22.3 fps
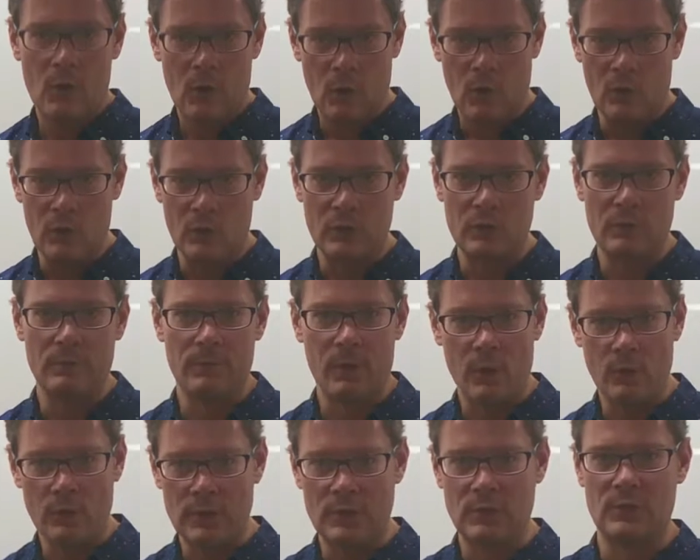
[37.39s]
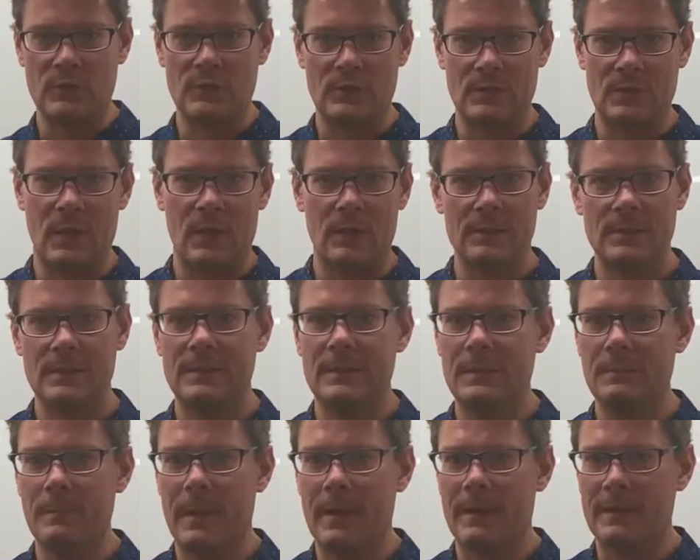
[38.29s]
or you've only just started
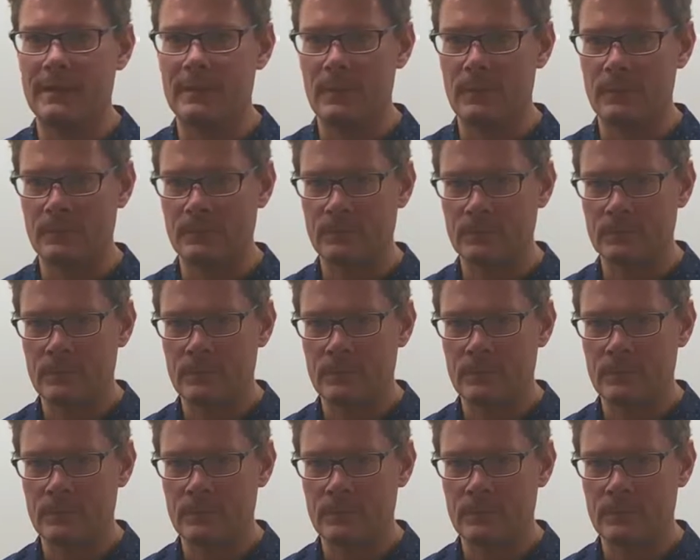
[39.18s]
emailing them.